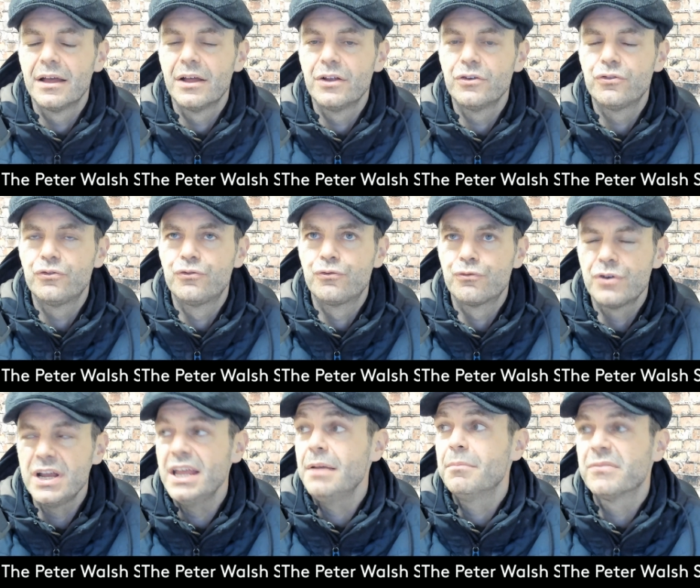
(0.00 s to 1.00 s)

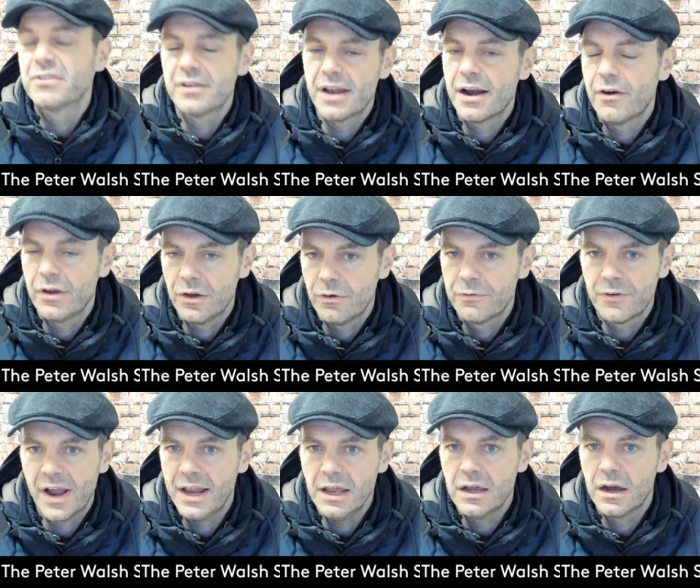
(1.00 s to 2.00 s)
dream scenario for
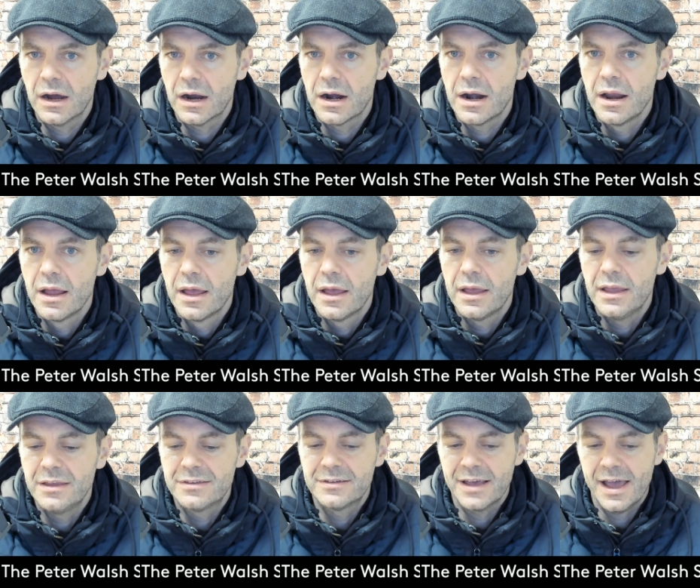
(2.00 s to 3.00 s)
any car is
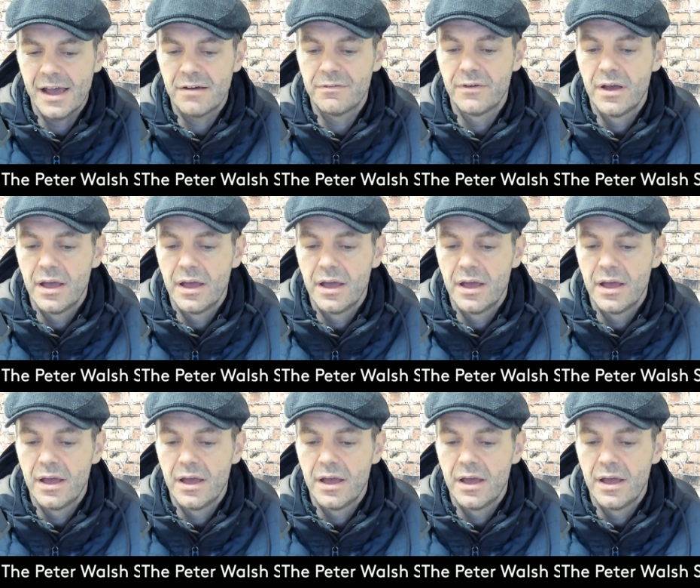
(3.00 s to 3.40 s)
to have